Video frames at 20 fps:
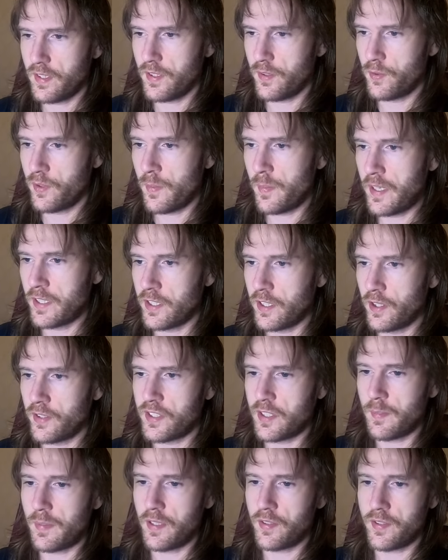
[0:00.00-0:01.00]
remind a lot
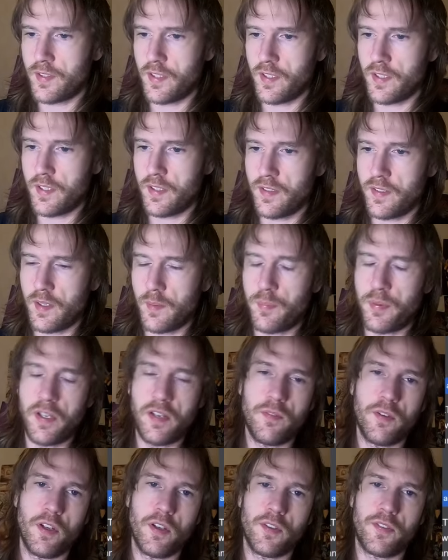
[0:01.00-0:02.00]
about their
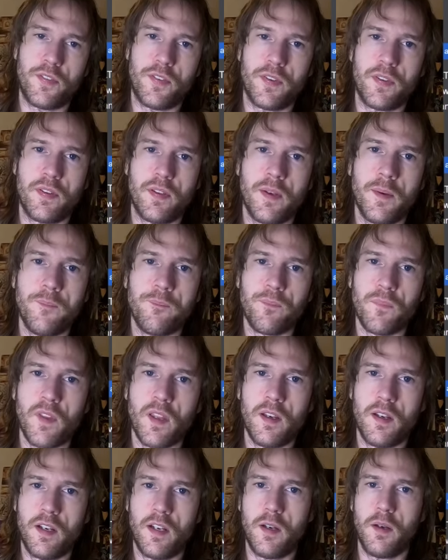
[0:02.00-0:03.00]
previous
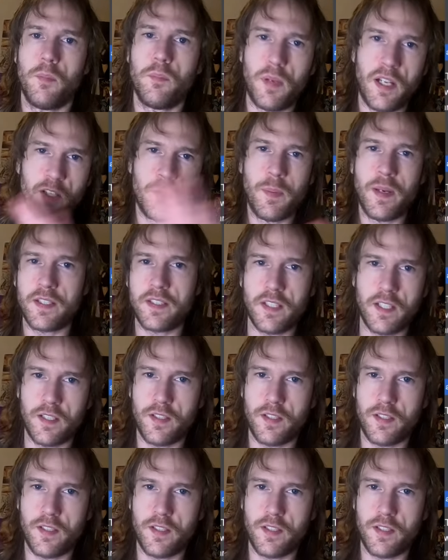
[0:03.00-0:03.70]
black metal